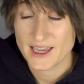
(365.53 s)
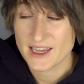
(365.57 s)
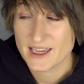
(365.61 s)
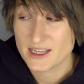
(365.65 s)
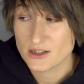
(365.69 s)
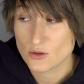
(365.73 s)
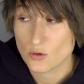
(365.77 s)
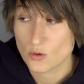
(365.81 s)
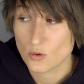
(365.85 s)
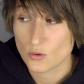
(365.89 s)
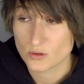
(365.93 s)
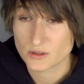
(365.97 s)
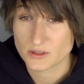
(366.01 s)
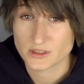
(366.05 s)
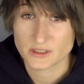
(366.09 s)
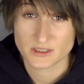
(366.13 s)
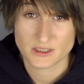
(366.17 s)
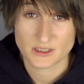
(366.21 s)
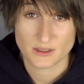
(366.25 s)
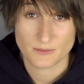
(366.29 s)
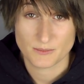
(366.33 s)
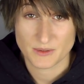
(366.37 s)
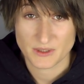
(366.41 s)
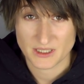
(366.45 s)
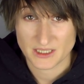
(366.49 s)
in order
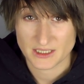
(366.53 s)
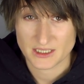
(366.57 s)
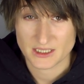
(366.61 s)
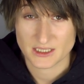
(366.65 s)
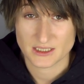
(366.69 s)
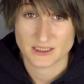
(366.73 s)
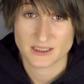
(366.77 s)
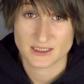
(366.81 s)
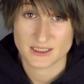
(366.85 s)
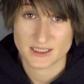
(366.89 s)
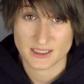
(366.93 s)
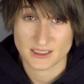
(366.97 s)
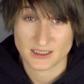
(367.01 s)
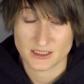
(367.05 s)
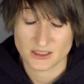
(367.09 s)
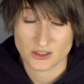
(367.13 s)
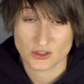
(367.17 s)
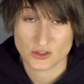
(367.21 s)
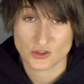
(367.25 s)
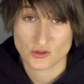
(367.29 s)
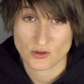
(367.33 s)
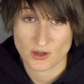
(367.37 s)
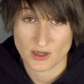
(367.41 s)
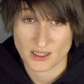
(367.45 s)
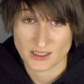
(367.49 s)
to be
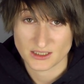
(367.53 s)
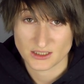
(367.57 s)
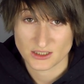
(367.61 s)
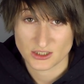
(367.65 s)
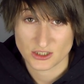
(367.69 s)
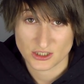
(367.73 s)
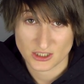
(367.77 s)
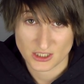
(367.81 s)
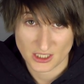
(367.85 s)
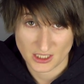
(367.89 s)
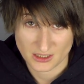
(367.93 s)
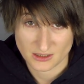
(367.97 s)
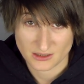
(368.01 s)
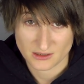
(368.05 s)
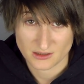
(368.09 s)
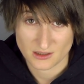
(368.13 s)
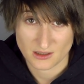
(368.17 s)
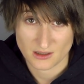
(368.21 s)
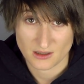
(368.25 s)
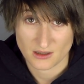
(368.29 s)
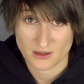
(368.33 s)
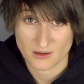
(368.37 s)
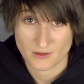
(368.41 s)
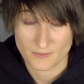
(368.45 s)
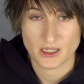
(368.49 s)
considered
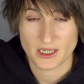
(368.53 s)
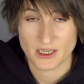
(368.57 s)
transgender.